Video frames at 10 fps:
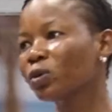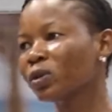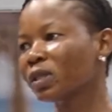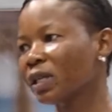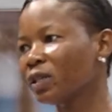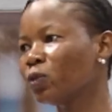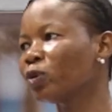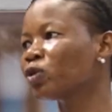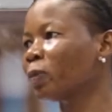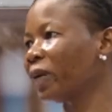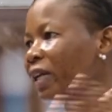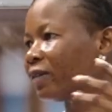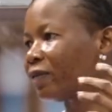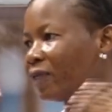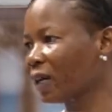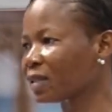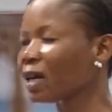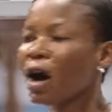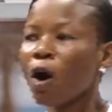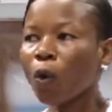say you want to burn fat
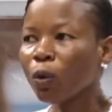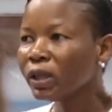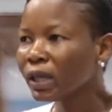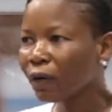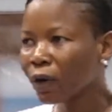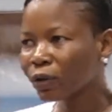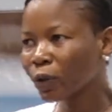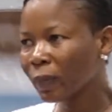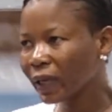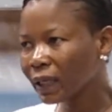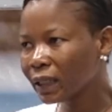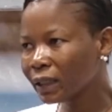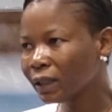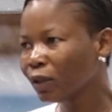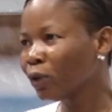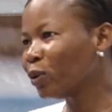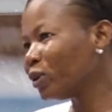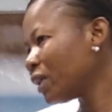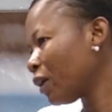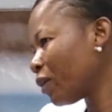only around your belly,
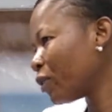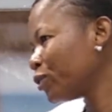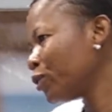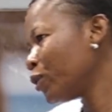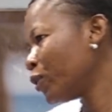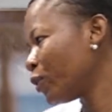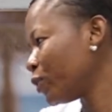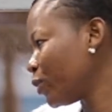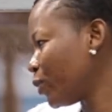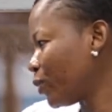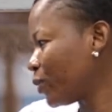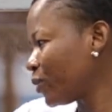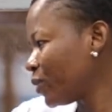only around your